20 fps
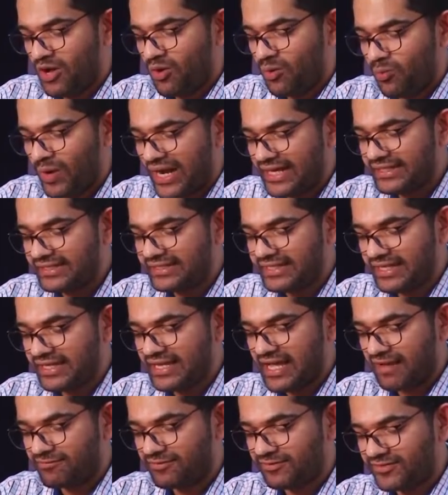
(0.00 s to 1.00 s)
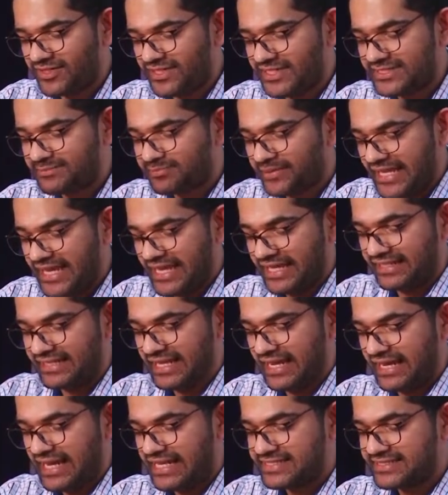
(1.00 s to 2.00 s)
One thing, however, is plain,
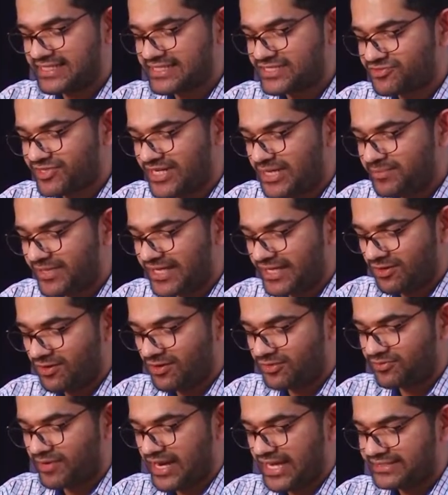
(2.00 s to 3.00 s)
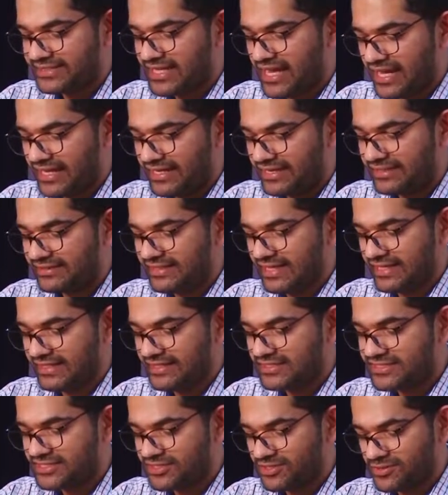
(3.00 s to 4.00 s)
that as the stream cannot rise higher than
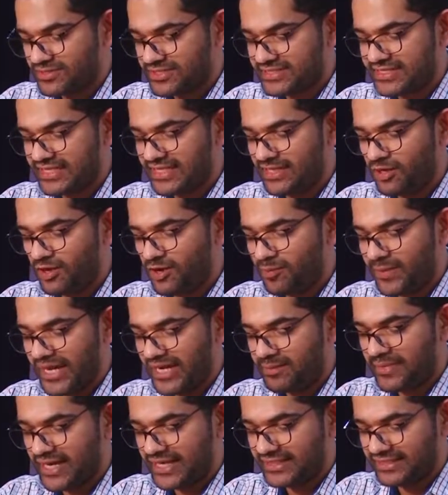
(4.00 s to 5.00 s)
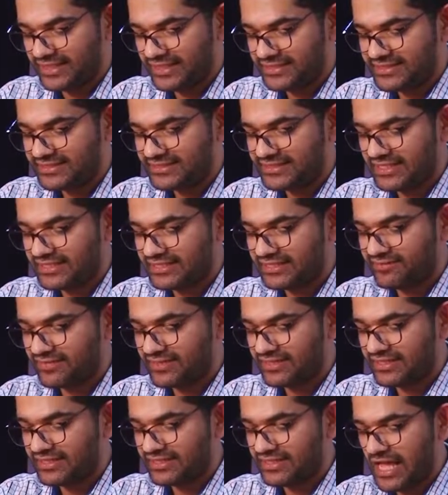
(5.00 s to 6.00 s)
its source, a law made by the Legislative
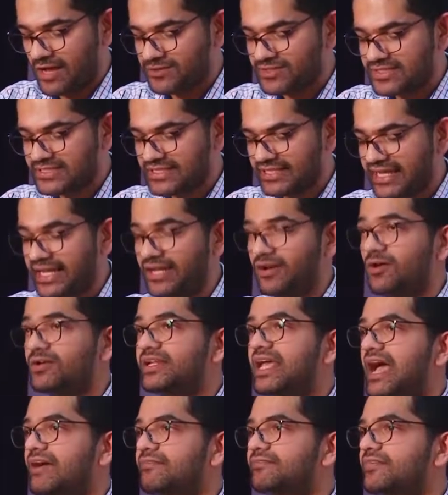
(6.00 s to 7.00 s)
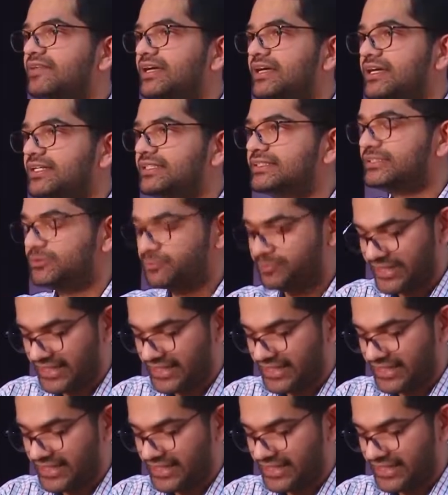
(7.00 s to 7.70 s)
Council cannot have such